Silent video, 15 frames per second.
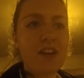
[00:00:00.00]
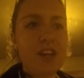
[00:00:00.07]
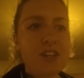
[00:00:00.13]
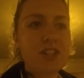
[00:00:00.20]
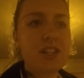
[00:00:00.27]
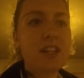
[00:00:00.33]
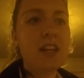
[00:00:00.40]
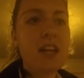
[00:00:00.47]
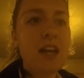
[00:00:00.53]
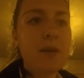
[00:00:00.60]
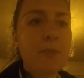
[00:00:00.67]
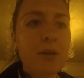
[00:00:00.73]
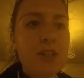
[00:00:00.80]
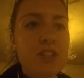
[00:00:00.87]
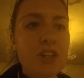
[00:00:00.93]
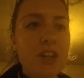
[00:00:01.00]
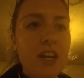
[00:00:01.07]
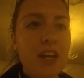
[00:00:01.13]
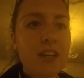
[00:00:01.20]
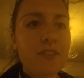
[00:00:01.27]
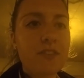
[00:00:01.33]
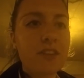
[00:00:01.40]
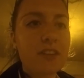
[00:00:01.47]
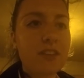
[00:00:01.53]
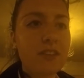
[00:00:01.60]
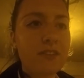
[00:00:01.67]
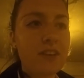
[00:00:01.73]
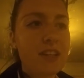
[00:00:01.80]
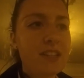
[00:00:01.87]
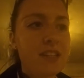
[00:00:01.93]
fashion, plunging her hand
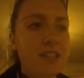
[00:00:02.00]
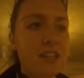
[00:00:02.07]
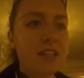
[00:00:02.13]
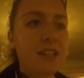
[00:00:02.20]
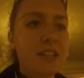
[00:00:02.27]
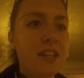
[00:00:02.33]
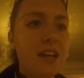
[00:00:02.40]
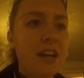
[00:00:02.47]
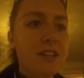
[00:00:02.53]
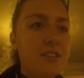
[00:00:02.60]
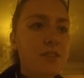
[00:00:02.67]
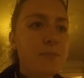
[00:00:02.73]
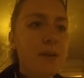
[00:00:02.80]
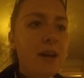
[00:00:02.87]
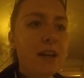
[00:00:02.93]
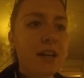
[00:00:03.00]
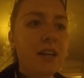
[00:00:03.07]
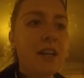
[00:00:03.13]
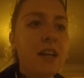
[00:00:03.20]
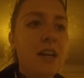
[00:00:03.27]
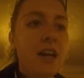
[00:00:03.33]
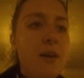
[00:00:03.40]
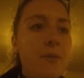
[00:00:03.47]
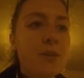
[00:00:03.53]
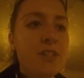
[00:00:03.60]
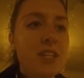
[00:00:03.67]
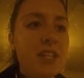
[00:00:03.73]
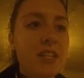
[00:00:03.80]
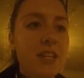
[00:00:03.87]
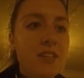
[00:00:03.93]
restlessly into the consul's pocket, which
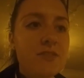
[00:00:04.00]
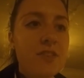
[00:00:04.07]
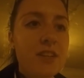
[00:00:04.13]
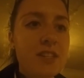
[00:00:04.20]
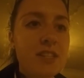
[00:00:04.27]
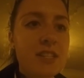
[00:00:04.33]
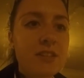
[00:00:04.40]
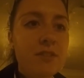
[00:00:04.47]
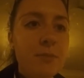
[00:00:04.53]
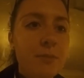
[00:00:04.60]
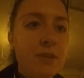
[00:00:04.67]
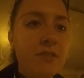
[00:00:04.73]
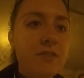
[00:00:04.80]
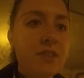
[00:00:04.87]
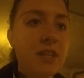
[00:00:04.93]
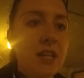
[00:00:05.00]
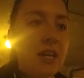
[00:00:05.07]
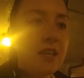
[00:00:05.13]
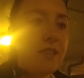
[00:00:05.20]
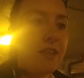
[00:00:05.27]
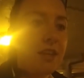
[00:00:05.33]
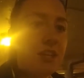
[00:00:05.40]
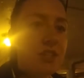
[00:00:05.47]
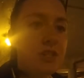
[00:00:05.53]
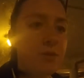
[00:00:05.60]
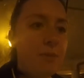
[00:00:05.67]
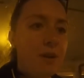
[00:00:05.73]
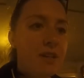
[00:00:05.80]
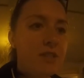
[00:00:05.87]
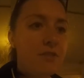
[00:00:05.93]
he as restlessly removed, thinking she
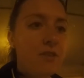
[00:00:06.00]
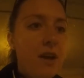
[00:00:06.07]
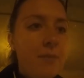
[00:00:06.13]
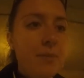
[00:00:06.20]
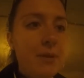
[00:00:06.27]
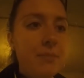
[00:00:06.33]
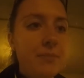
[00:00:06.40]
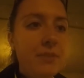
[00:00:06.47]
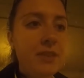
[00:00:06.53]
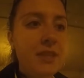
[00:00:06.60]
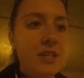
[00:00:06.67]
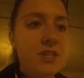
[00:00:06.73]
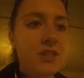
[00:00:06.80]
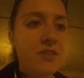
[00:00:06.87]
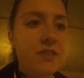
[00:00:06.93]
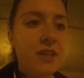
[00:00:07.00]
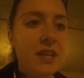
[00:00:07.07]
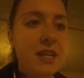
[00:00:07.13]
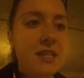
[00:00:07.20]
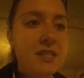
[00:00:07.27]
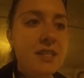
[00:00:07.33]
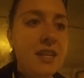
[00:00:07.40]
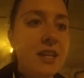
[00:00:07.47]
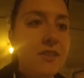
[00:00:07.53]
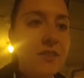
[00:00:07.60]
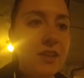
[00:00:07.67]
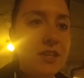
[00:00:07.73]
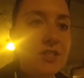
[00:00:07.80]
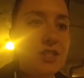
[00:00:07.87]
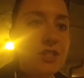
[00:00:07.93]
wanted to rob them. Then she realized. Then he
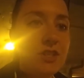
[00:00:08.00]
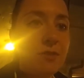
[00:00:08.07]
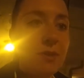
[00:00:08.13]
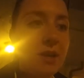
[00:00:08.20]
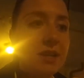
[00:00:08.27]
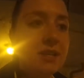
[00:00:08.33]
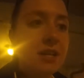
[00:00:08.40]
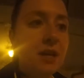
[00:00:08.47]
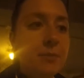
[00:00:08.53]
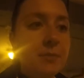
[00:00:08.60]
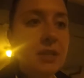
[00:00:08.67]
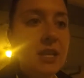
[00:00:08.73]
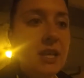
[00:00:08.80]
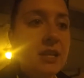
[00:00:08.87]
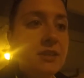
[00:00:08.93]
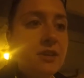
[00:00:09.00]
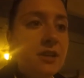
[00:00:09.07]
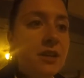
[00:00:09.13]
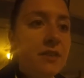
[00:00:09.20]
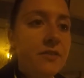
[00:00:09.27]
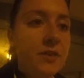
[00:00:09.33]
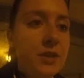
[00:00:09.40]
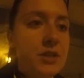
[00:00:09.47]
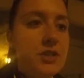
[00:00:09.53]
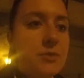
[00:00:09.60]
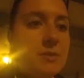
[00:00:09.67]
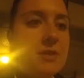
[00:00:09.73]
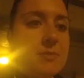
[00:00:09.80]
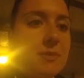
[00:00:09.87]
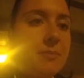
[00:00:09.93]
realized she too wanted to help. No good for you, she
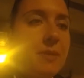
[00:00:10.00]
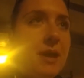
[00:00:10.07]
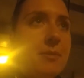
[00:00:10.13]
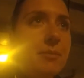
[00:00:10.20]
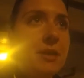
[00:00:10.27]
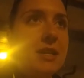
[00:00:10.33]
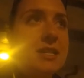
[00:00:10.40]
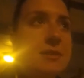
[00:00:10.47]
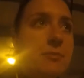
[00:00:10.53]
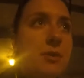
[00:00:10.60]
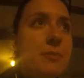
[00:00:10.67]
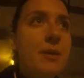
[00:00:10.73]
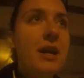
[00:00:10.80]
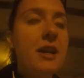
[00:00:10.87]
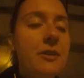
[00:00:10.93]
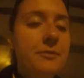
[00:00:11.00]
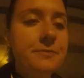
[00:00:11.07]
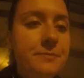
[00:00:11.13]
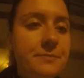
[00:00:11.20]
whispered. Bad place, muy malo.